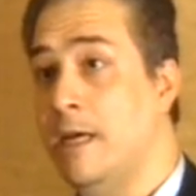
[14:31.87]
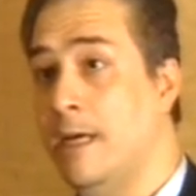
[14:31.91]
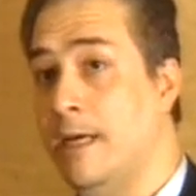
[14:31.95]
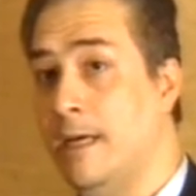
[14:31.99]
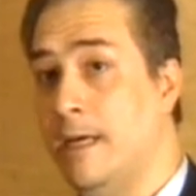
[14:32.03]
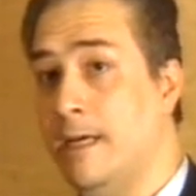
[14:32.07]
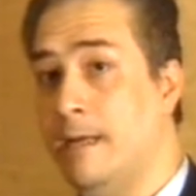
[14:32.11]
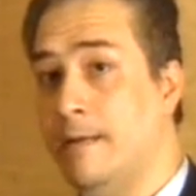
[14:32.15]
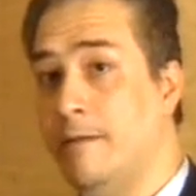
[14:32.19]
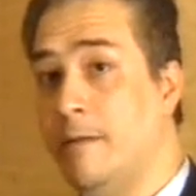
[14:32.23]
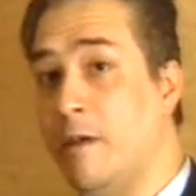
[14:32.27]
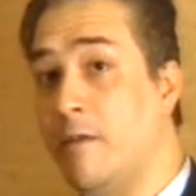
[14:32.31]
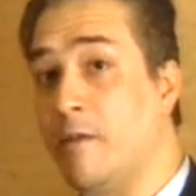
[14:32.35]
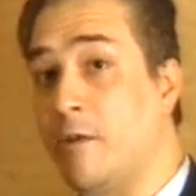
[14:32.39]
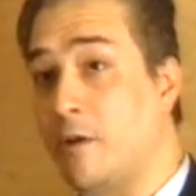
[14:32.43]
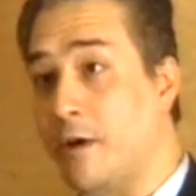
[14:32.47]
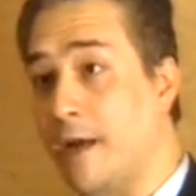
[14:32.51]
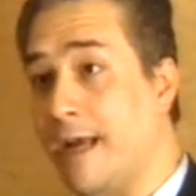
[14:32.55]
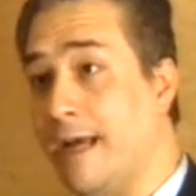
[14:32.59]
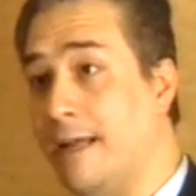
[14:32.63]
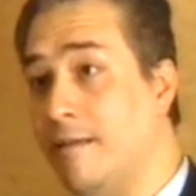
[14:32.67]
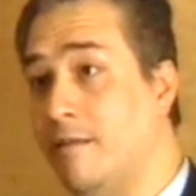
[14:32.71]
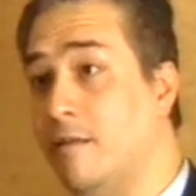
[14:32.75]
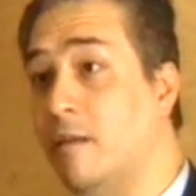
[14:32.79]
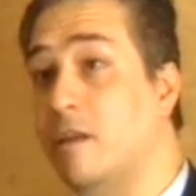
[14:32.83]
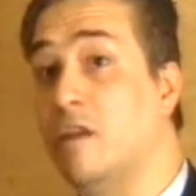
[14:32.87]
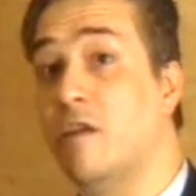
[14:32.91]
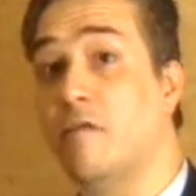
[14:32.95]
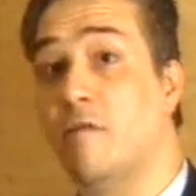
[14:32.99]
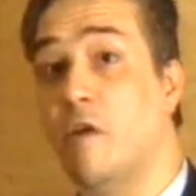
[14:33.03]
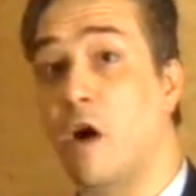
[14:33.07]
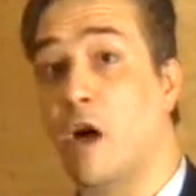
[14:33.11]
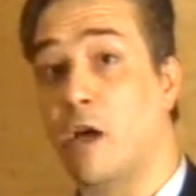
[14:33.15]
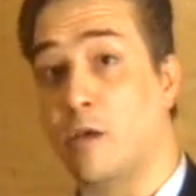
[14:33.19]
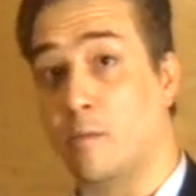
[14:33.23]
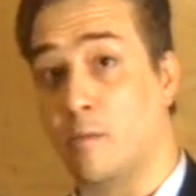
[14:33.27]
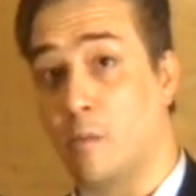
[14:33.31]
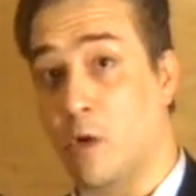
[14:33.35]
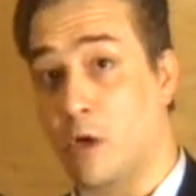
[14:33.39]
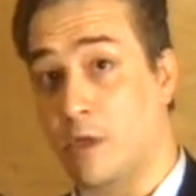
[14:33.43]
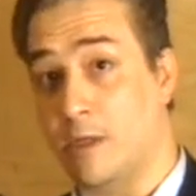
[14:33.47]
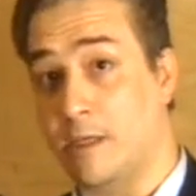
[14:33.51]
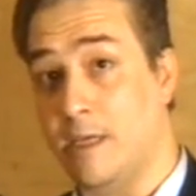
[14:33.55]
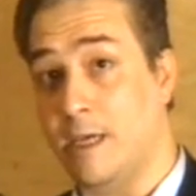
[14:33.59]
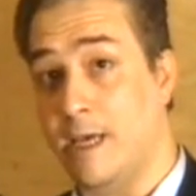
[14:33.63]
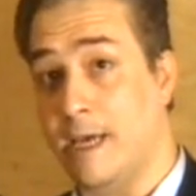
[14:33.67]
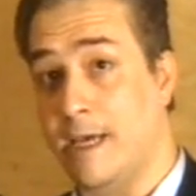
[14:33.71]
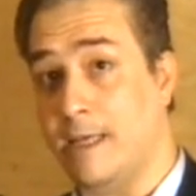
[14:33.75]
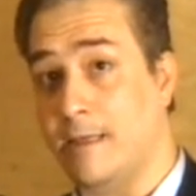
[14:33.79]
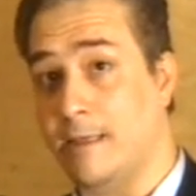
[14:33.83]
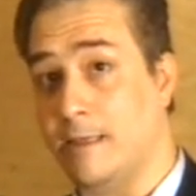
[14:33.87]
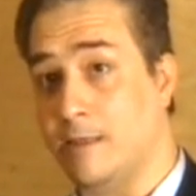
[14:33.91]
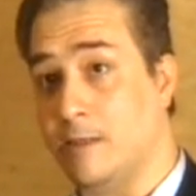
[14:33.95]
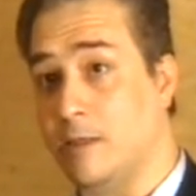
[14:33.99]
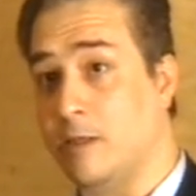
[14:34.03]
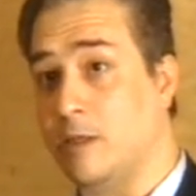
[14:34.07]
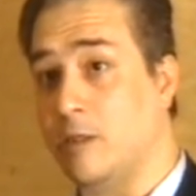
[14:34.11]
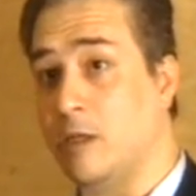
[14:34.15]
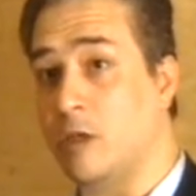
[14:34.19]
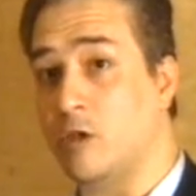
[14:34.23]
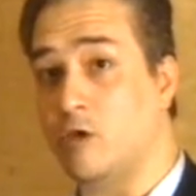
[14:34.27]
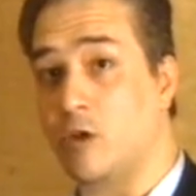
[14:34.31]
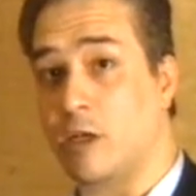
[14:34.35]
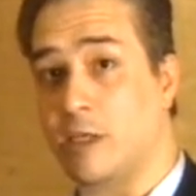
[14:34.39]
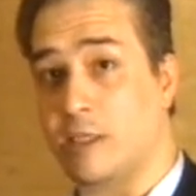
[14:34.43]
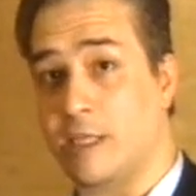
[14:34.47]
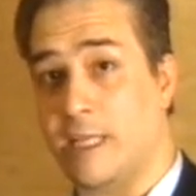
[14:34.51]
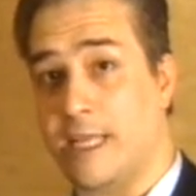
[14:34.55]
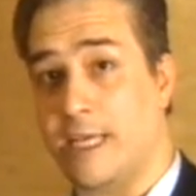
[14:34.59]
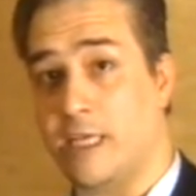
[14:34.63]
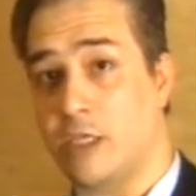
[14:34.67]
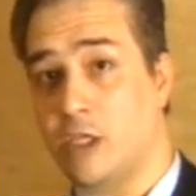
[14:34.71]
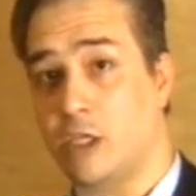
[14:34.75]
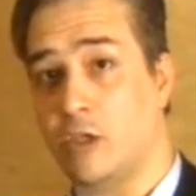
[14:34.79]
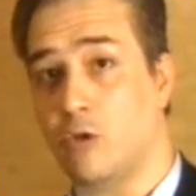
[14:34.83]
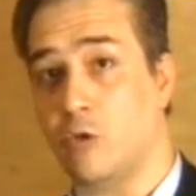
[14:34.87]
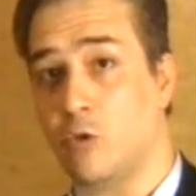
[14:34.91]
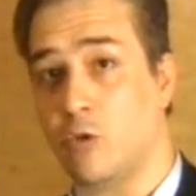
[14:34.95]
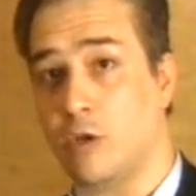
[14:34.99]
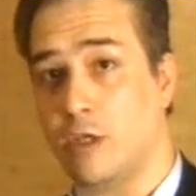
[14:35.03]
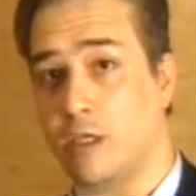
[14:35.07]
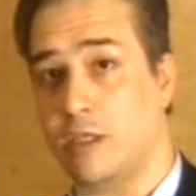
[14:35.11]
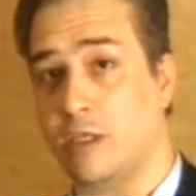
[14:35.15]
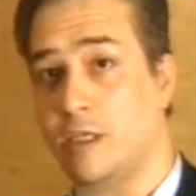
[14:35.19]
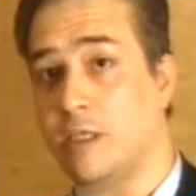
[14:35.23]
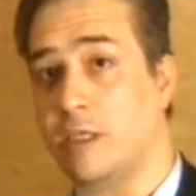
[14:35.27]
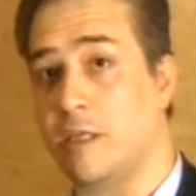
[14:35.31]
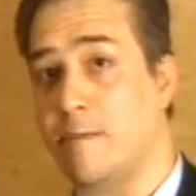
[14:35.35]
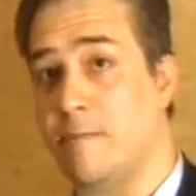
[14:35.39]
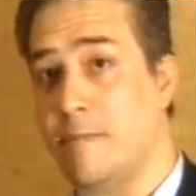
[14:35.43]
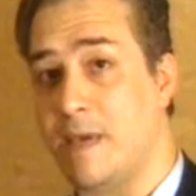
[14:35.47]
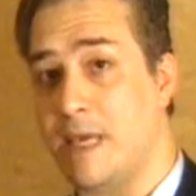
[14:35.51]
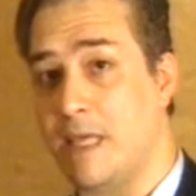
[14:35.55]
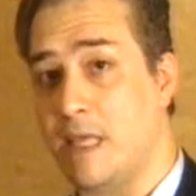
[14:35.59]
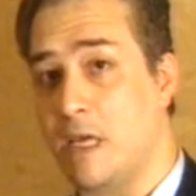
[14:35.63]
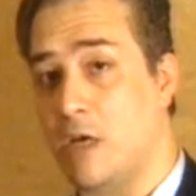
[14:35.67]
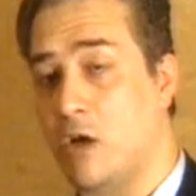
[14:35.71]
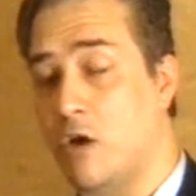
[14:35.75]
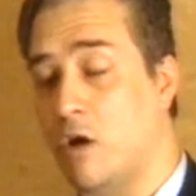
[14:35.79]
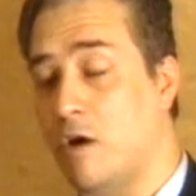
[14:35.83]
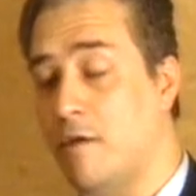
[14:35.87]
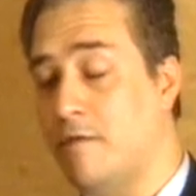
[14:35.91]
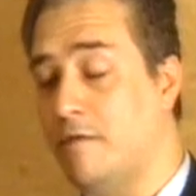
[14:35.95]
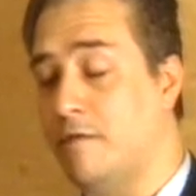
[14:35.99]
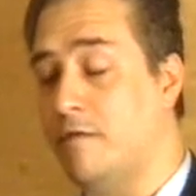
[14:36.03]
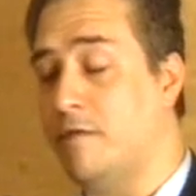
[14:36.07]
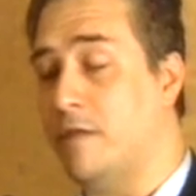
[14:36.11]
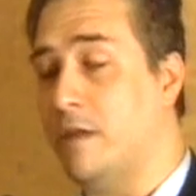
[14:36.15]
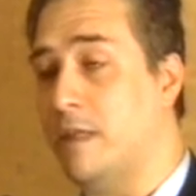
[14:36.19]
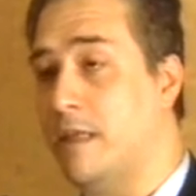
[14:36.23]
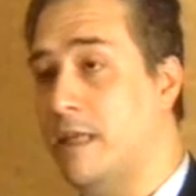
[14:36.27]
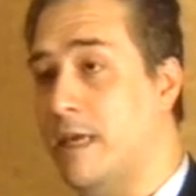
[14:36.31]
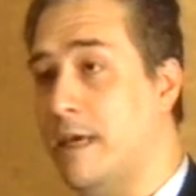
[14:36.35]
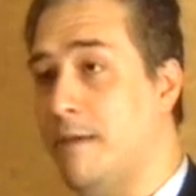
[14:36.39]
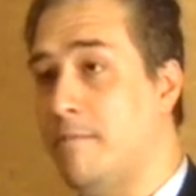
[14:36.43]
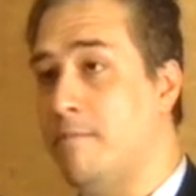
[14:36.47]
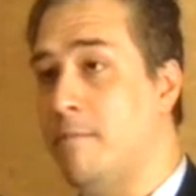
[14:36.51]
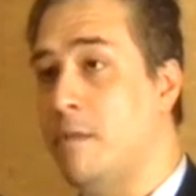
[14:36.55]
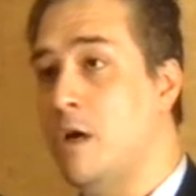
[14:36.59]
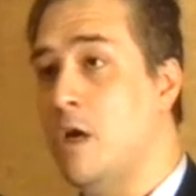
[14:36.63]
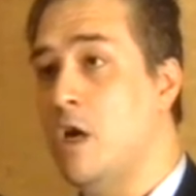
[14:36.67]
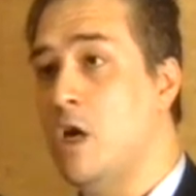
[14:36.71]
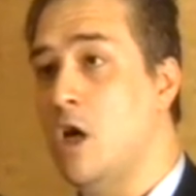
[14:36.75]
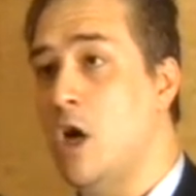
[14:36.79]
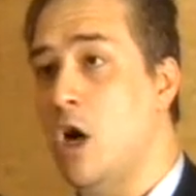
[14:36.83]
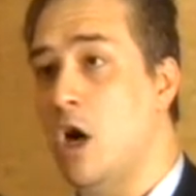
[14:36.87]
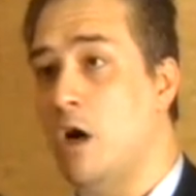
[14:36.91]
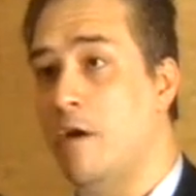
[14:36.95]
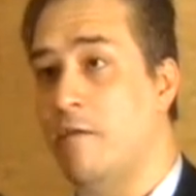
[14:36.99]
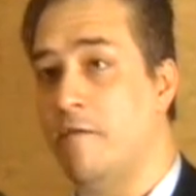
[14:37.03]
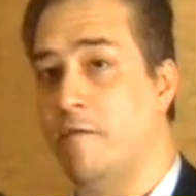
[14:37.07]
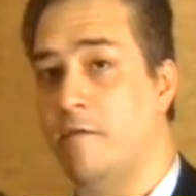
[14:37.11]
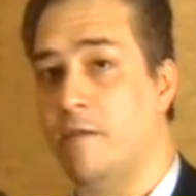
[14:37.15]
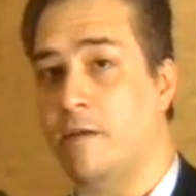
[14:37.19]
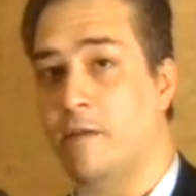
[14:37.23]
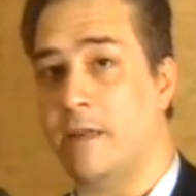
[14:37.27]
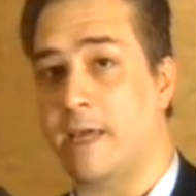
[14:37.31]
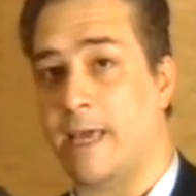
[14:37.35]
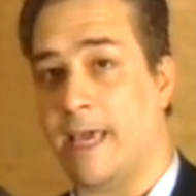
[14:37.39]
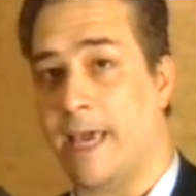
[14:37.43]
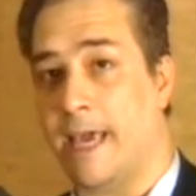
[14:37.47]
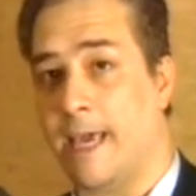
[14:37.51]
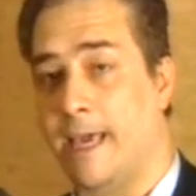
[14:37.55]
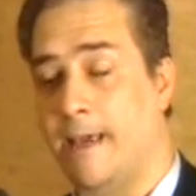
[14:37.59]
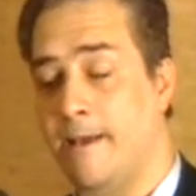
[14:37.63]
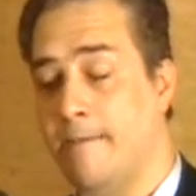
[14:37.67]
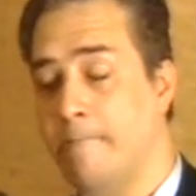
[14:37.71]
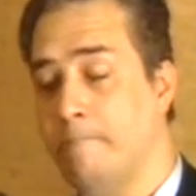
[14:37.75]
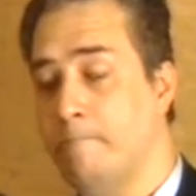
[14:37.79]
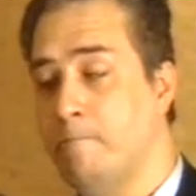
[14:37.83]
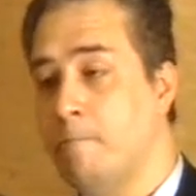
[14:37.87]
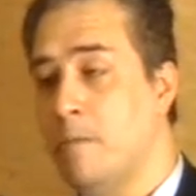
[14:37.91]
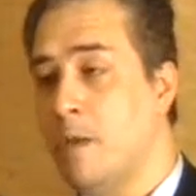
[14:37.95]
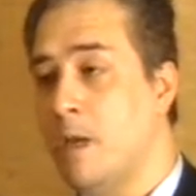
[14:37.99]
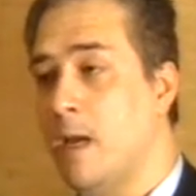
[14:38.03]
Neferkhet, the divine body, and this is the translation or this is the meaning of the name of the king.